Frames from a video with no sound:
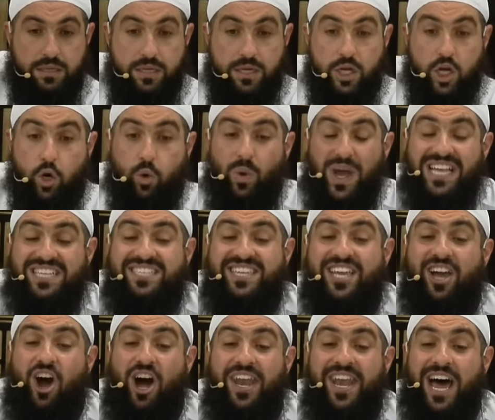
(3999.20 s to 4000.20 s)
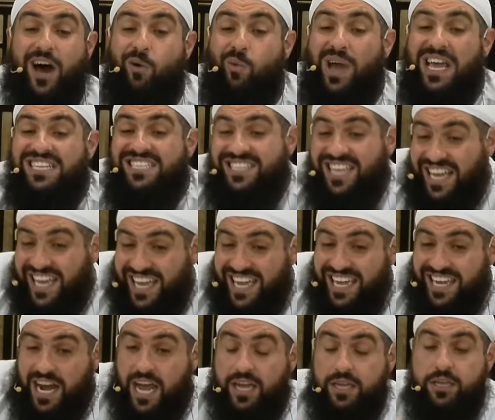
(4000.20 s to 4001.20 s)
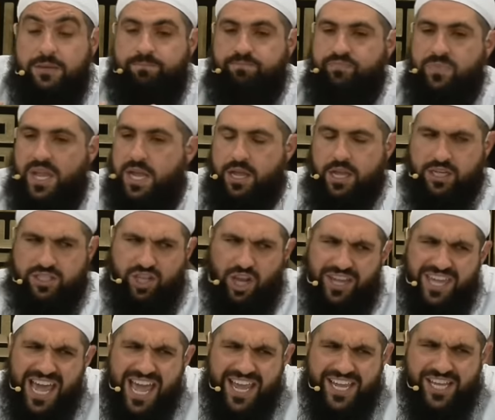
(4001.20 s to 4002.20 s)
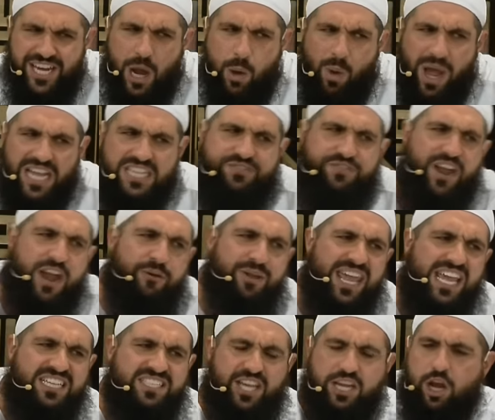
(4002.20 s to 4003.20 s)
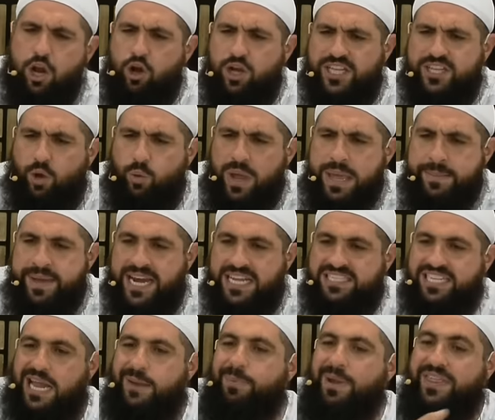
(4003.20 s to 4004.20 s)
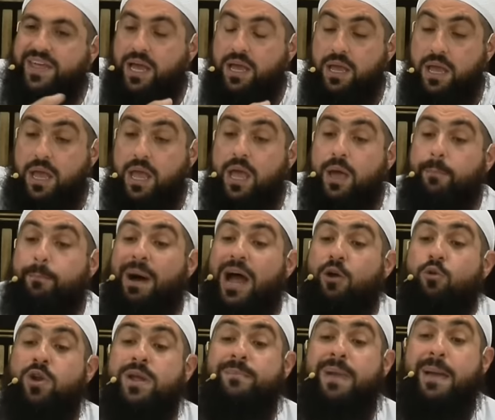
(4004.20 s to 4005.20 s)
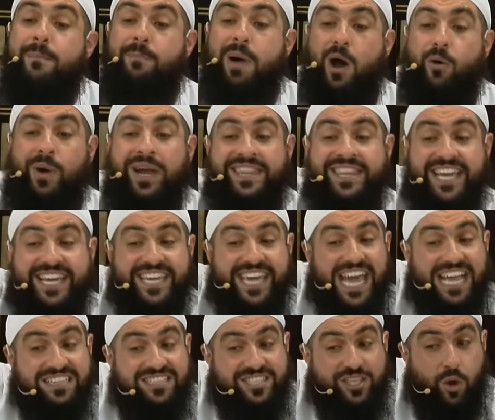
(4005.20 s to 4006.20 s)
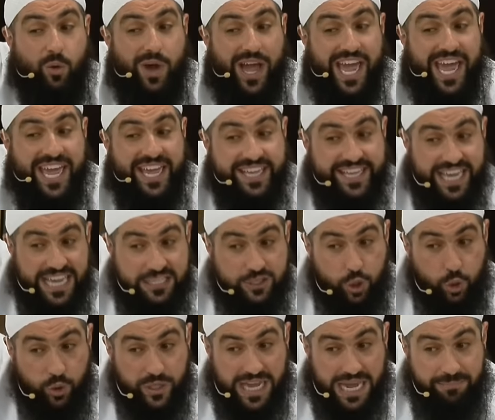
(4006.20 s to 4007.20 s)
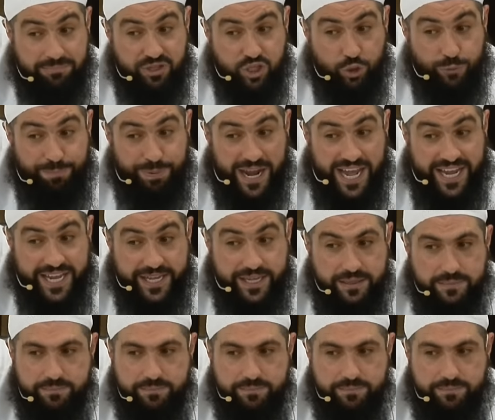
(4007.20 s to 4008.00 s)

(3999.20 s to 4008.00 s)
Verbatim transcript: Where's the honor? Where's the ghira? So, yeah, you know what? It's very easy to look at the women and say, brother, but remember when the cat's away, guess who come to play?